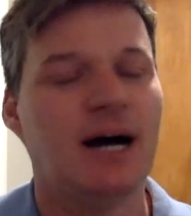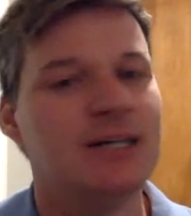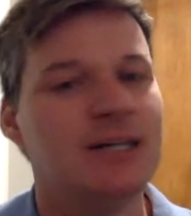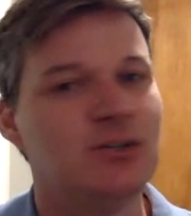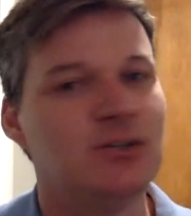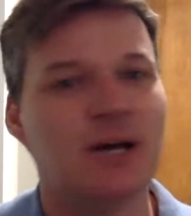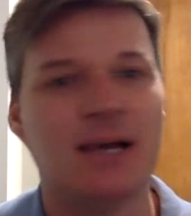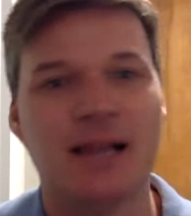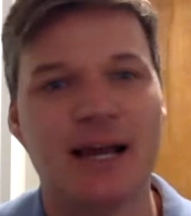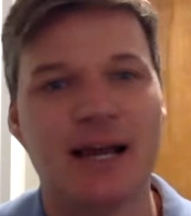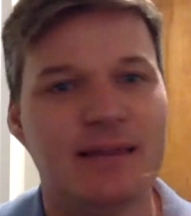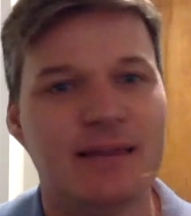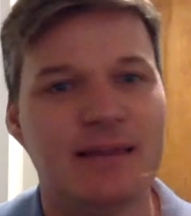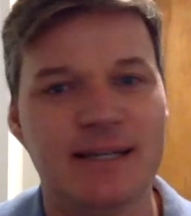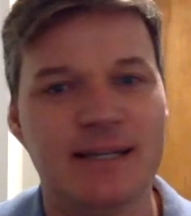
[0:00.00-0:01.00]
do not
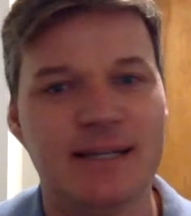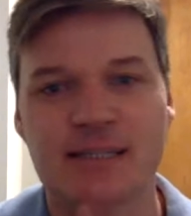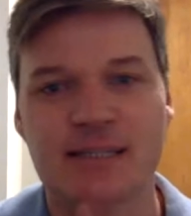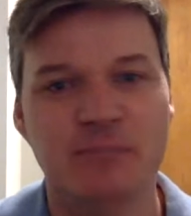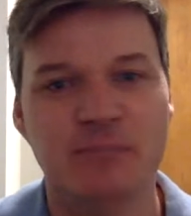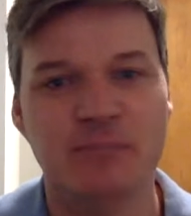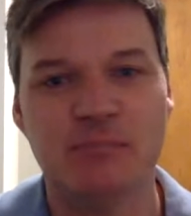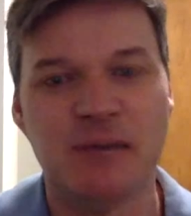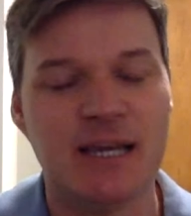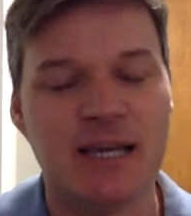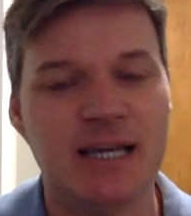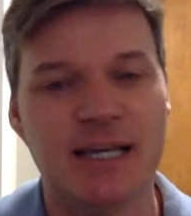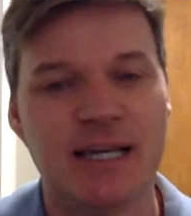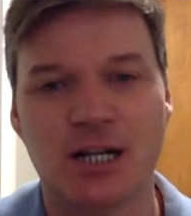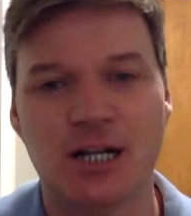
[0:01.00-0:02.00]
like this Miss
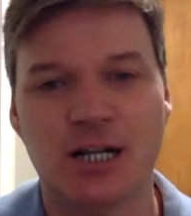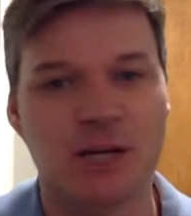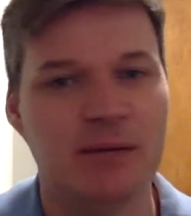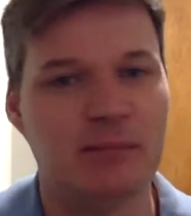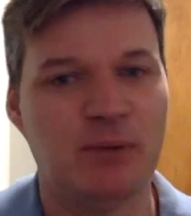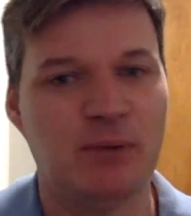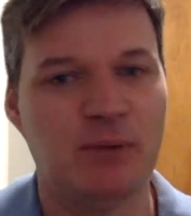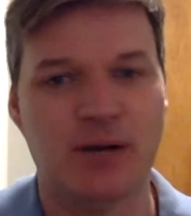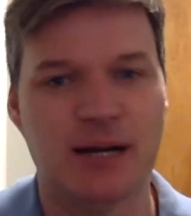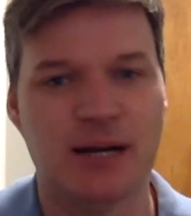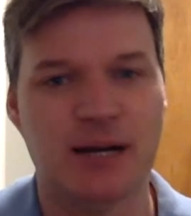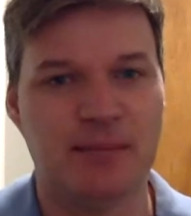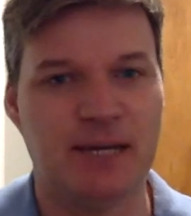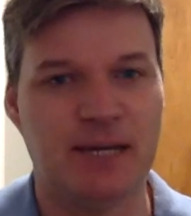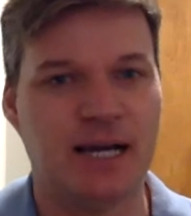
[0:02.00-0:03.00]
Piggy and Kermit broken
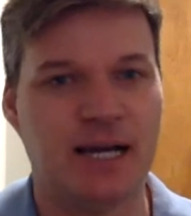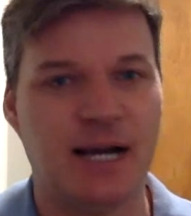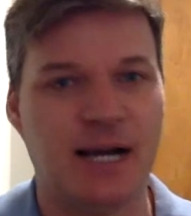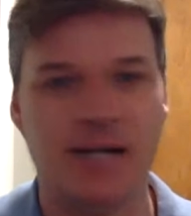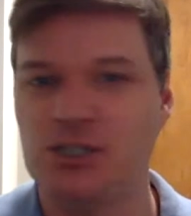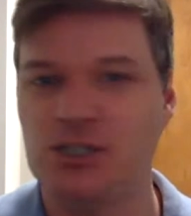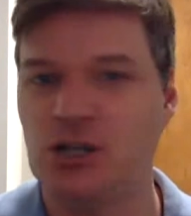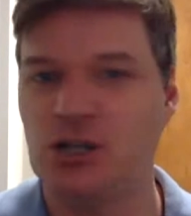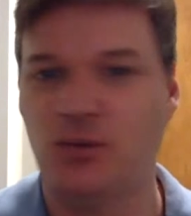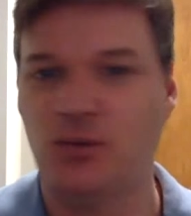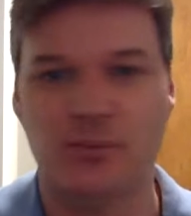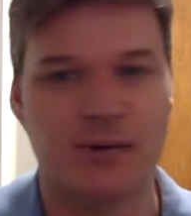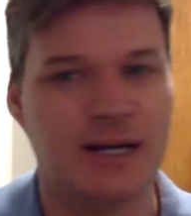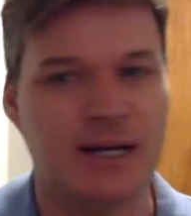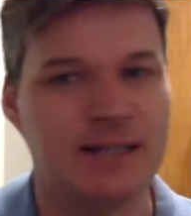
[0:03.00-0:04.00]
up thing.
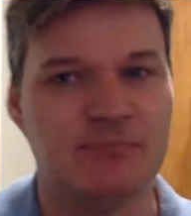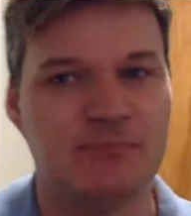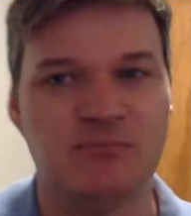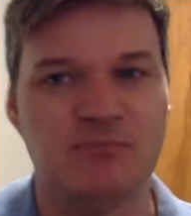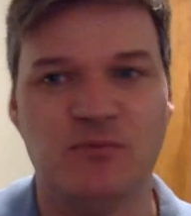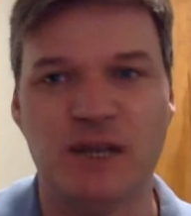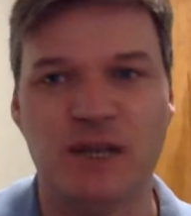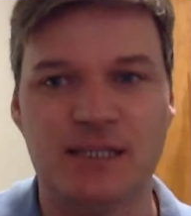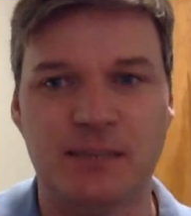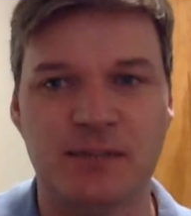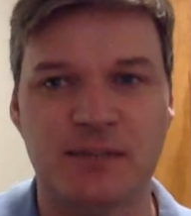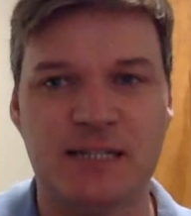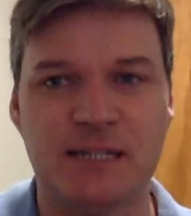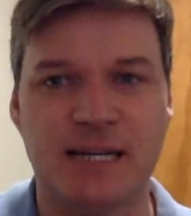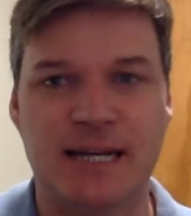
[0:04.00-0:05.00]
It fucks up
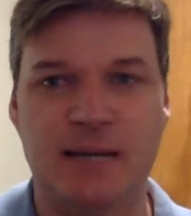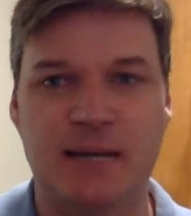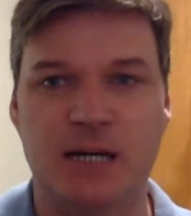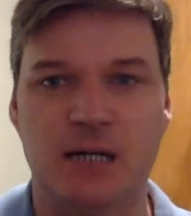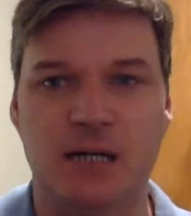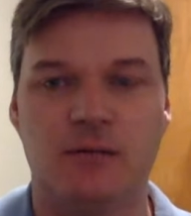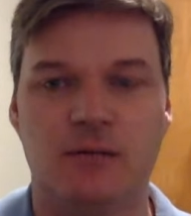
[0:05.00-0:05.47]
the dynamic.